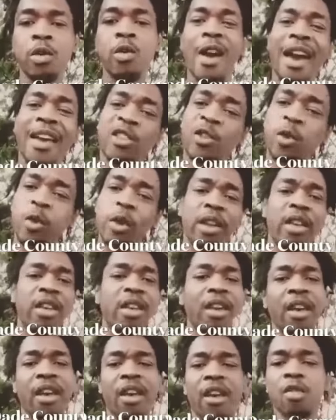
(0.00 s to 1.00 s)
You had
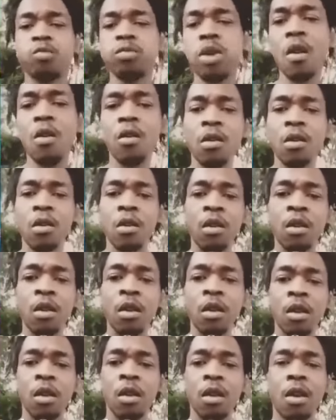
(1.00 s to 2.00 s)
20 years, bro.
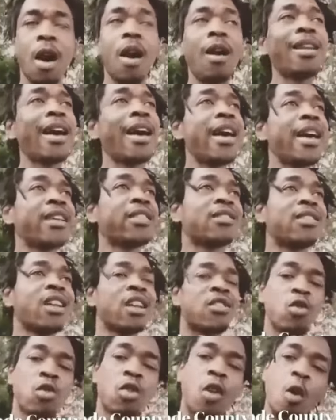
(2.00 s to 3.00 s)
All I ask
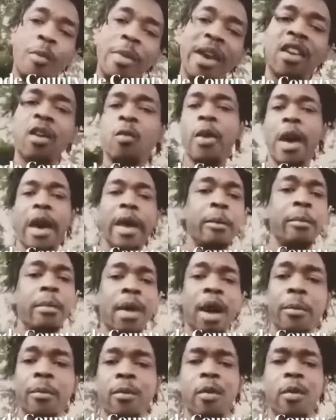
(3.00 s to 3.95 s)
is that you go make it right with my,